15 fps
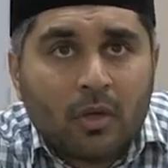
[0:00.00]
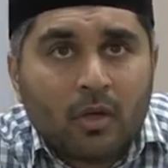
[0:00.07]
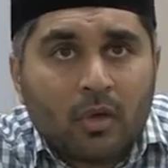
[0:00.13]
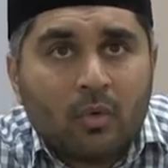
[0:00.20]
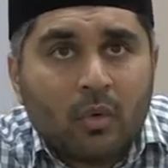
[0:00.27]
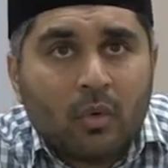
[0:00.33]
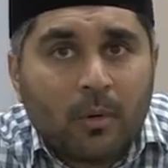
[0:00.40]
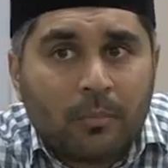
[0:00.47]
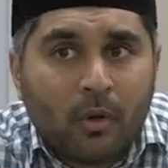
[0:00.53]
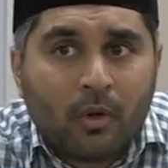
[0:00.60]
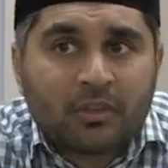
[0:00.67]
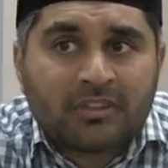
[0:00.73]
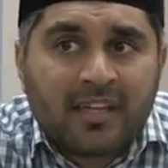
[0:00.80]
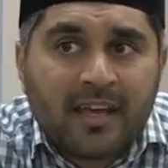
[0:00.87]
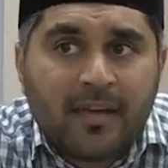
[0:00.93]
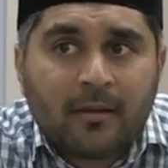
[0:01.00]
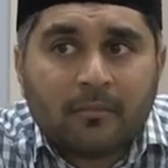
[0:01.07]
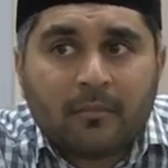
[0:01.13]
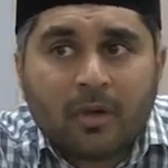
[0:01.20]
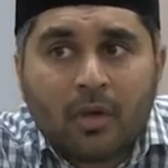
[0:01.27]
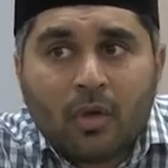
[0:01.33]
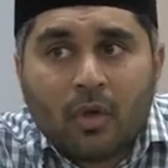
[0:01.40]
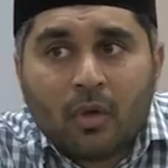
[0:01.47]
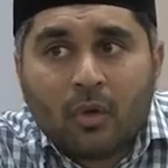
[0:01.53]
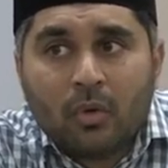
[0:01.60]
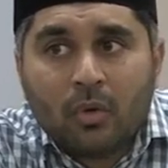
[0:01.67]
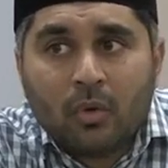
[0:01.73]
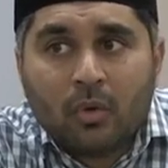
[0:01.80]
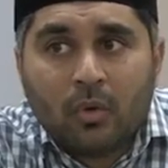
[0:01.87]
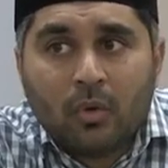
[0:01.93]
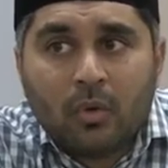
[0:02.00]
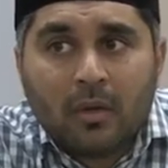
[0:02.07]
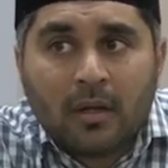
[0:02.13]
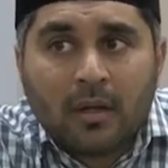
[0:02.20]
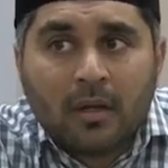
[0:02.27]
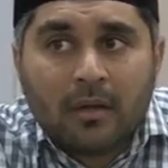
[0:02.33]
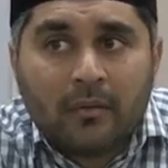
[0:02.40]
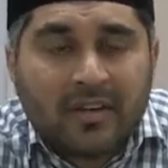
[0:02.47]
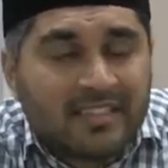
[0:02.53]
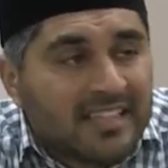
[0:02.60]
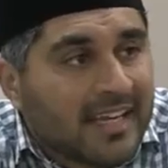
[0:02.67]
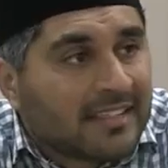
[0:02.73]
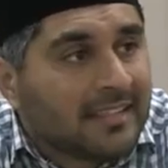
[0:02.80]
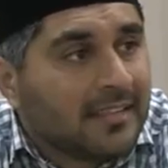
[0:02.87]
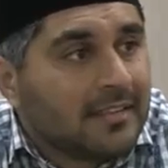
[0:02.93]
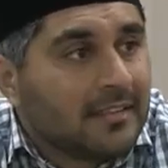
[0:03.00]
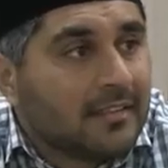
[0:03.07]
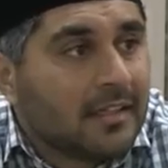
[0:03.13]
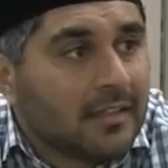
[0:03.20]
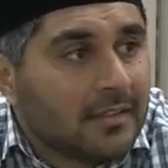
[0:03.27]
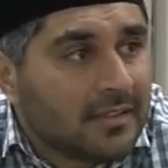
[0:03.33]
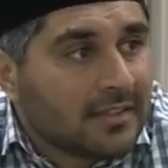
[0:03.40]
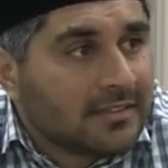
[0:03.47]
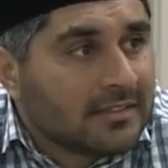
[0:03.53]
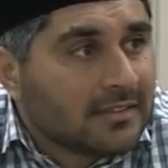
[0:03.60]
who opposed him, who rejected this